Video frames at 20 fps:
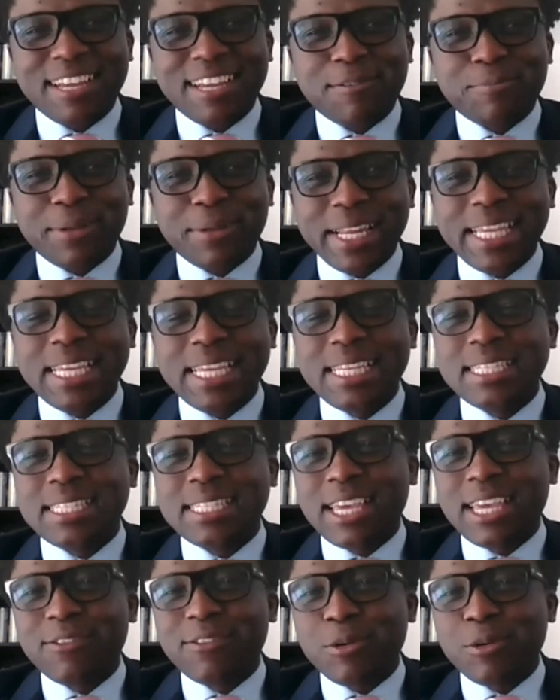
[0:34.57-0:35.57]
Please
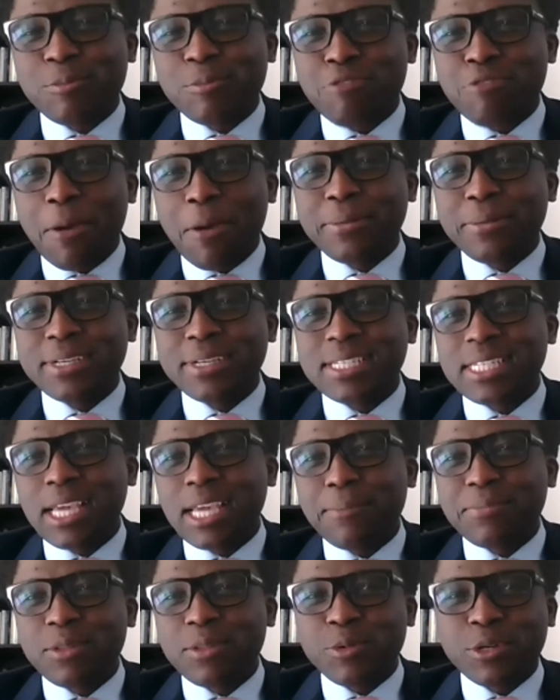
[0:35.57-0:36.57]
give a proper
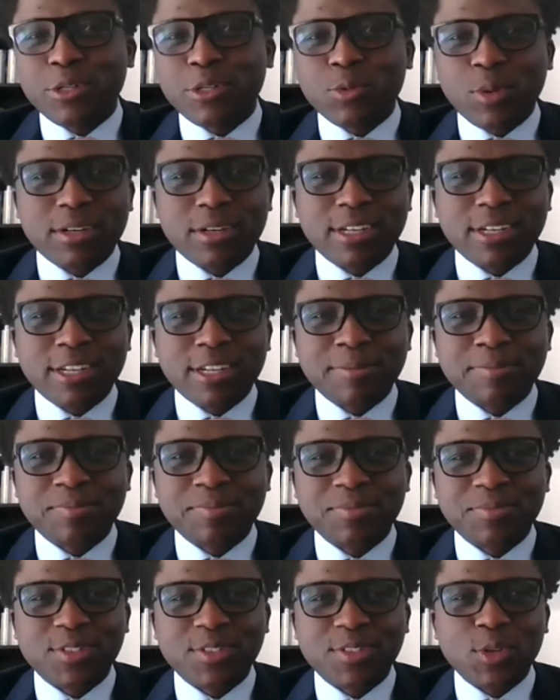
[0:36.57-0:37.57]
Shape the World
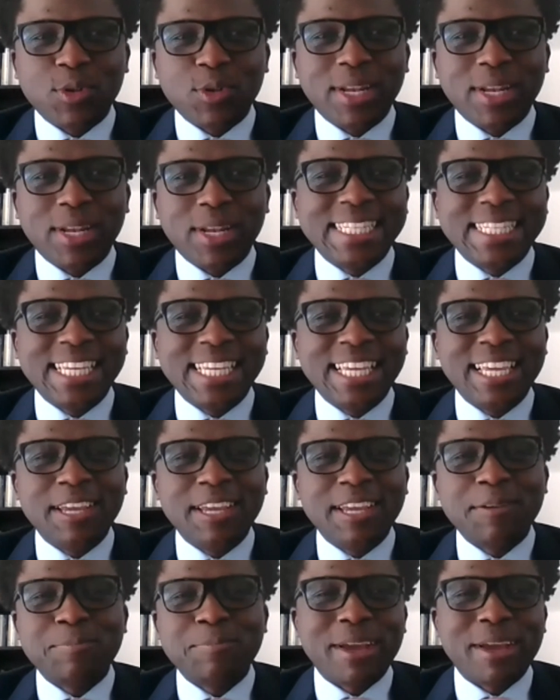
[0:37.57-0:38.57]
welcome to
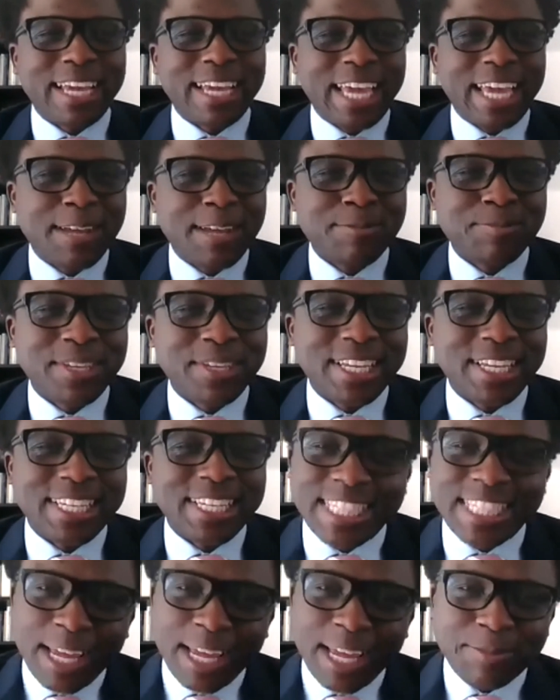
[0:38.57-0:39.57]
Lady Mariéme
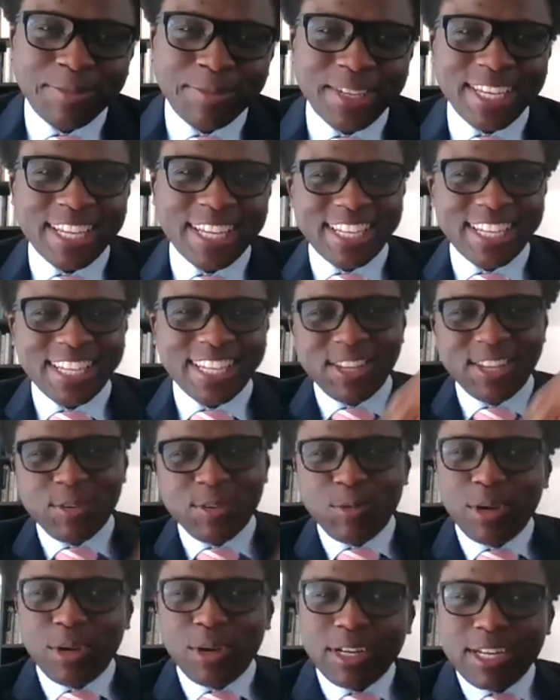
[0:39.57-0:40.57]
Jamme.
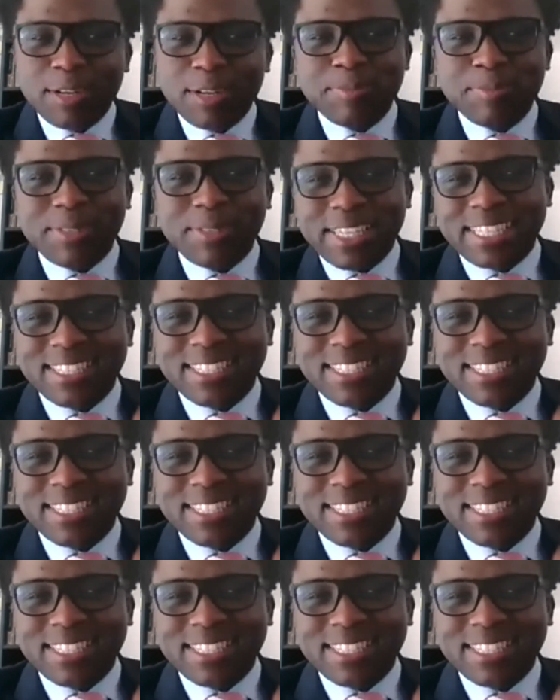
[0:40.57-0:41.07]
Welcome, sister.